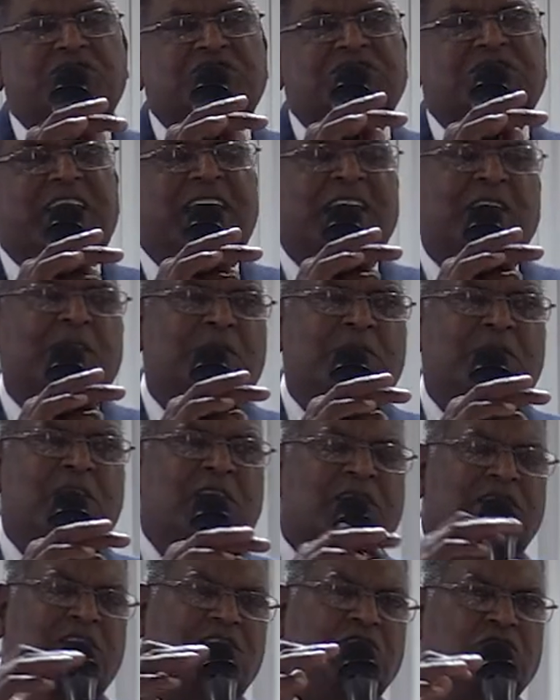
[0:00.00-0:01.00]
saying
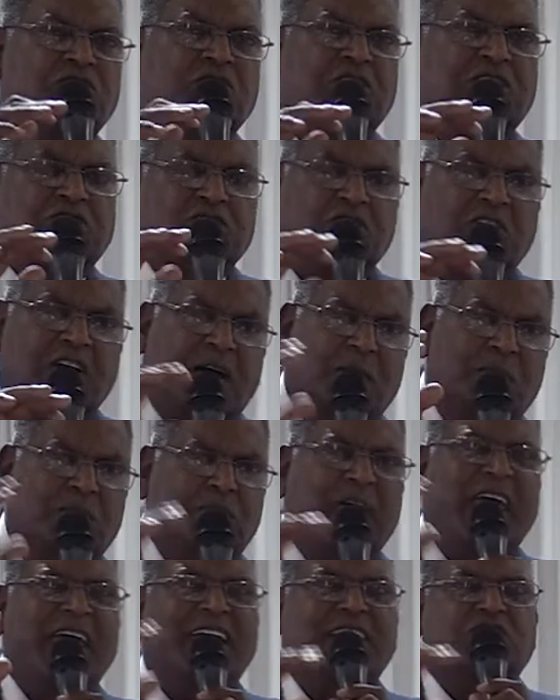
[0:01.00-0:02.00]
that you need to come
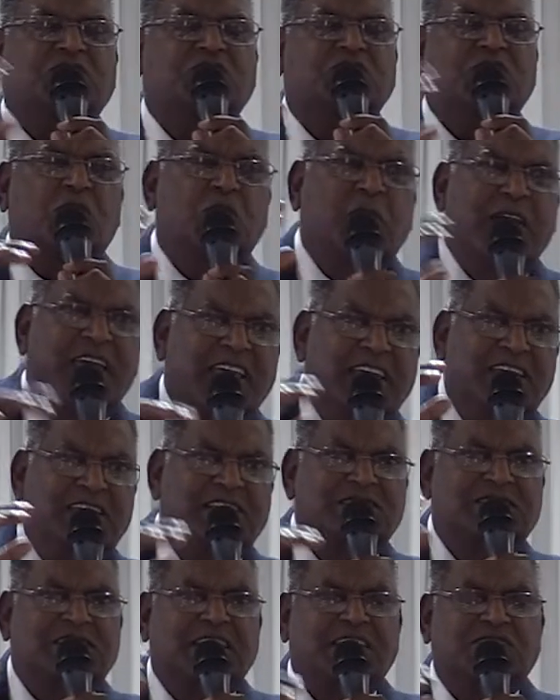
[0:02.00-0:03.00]
back to the
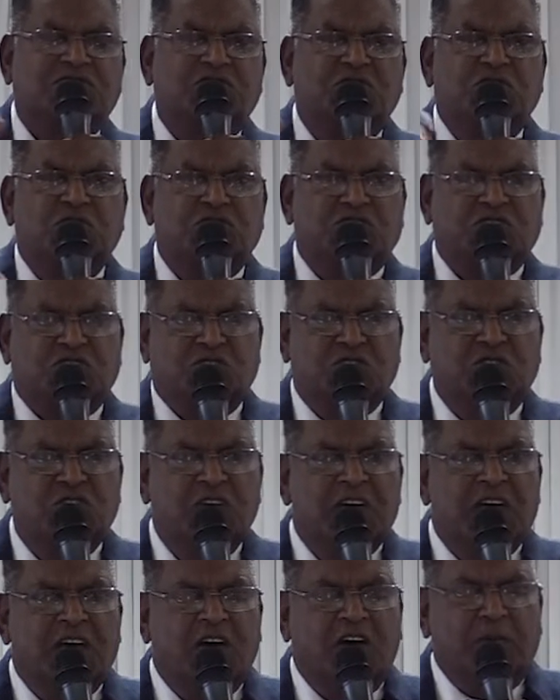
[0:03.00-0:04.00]
ways that you used to
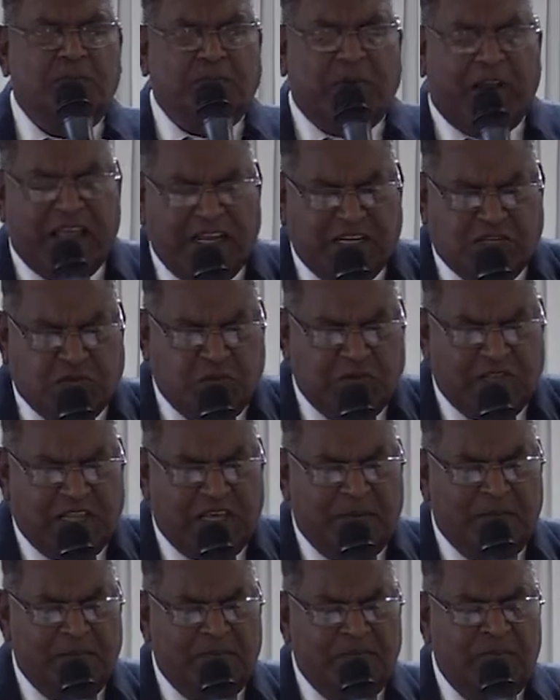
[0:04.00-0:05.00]
operate with
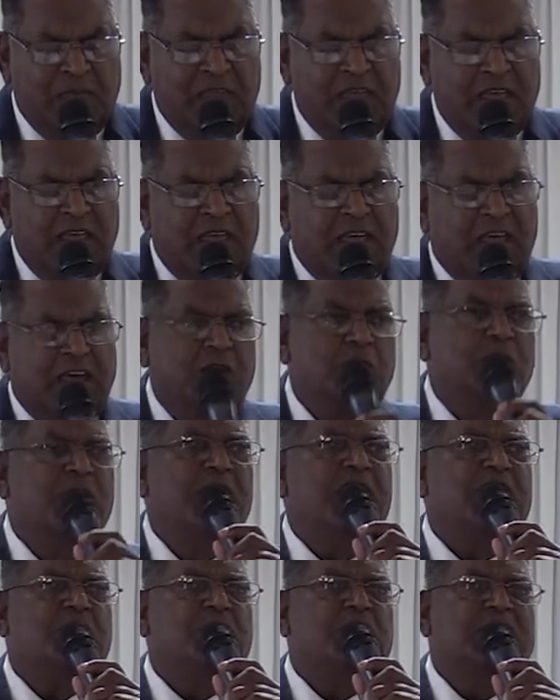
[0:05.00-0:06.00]
them and
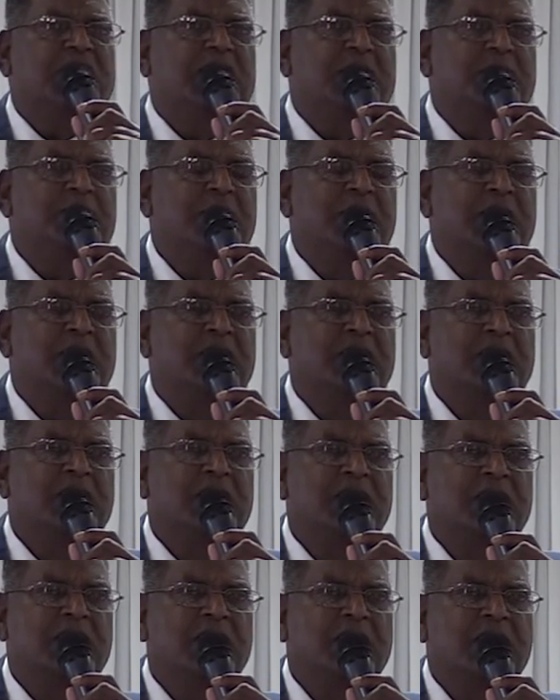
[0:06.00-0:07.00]
work with them.
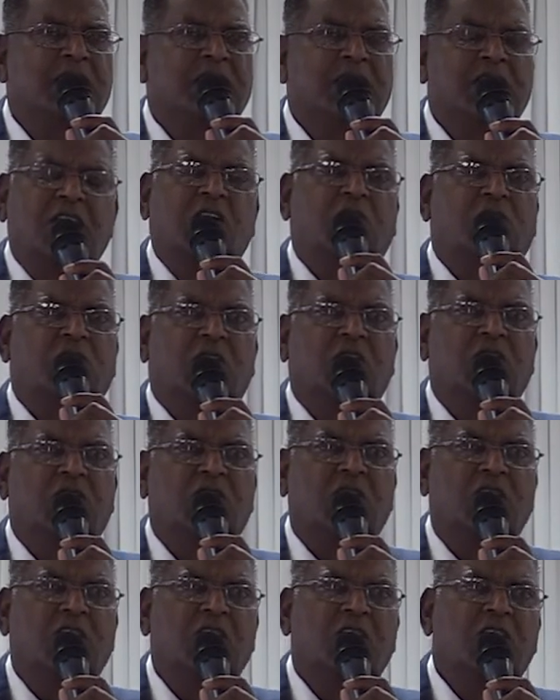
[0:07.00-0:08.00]
No.
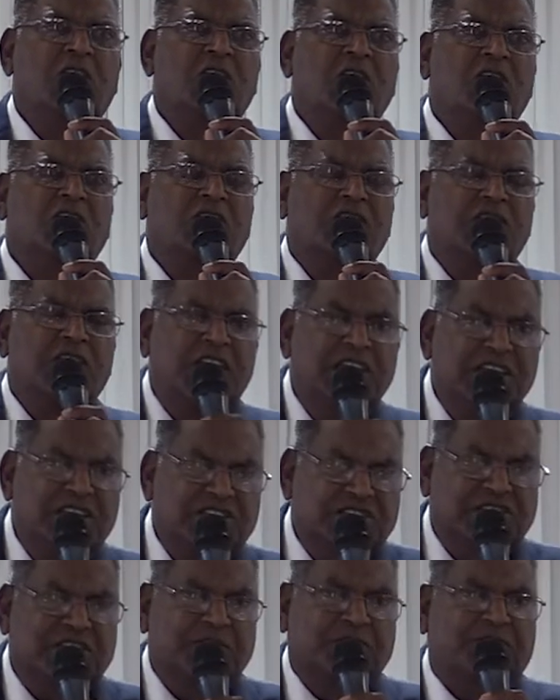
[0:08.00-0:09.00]

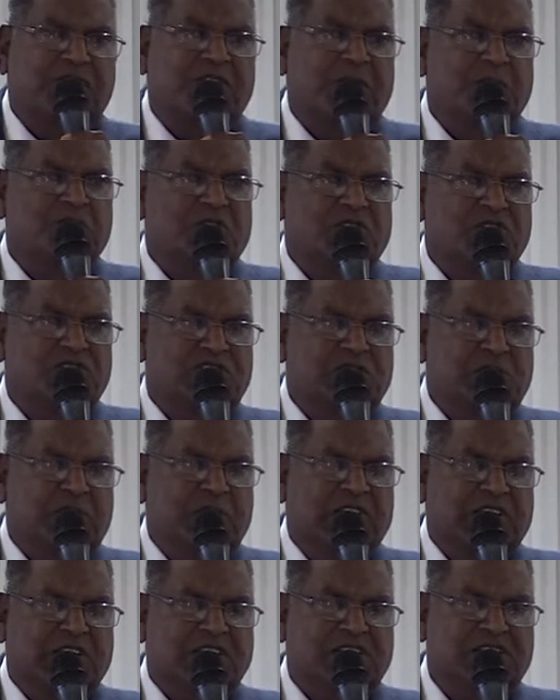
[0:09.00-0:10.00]
Release them from your
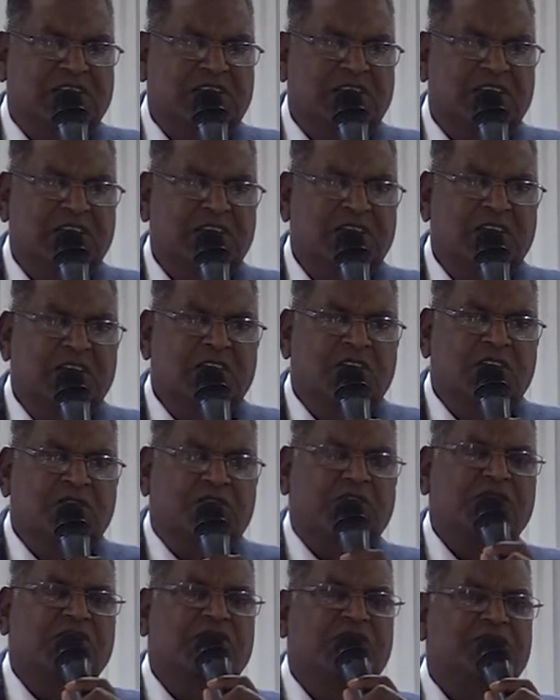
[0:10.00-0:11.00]
spirit.
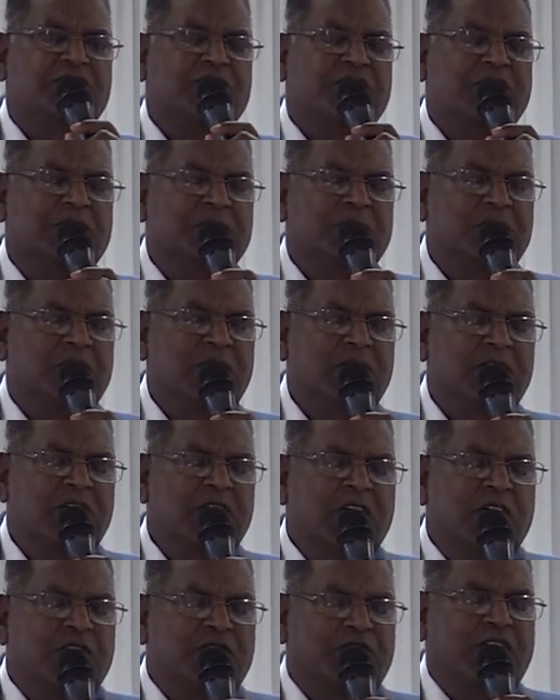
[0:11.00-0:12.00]
Forgive them.
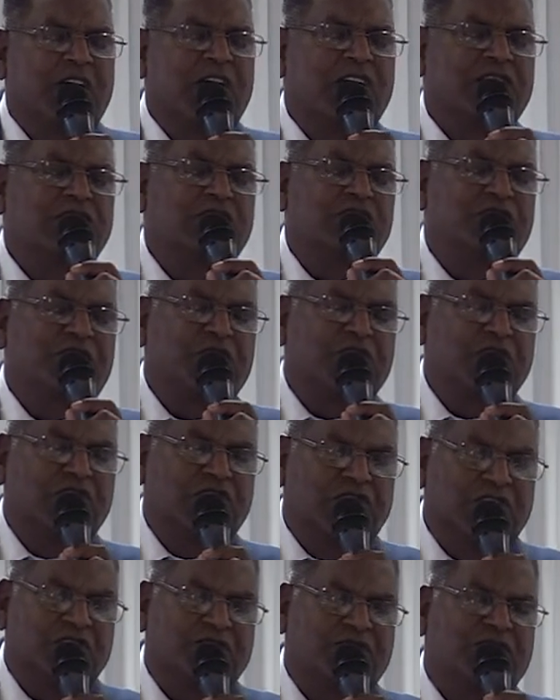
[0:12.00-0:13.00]
Father,
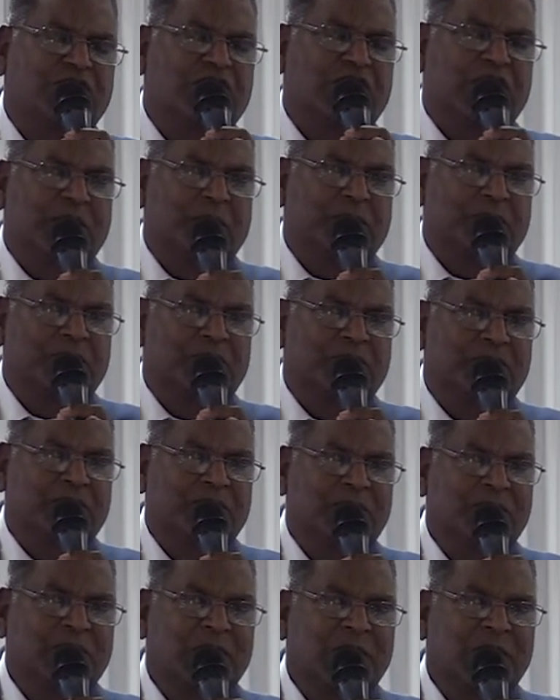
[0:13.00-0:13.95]
forgive them.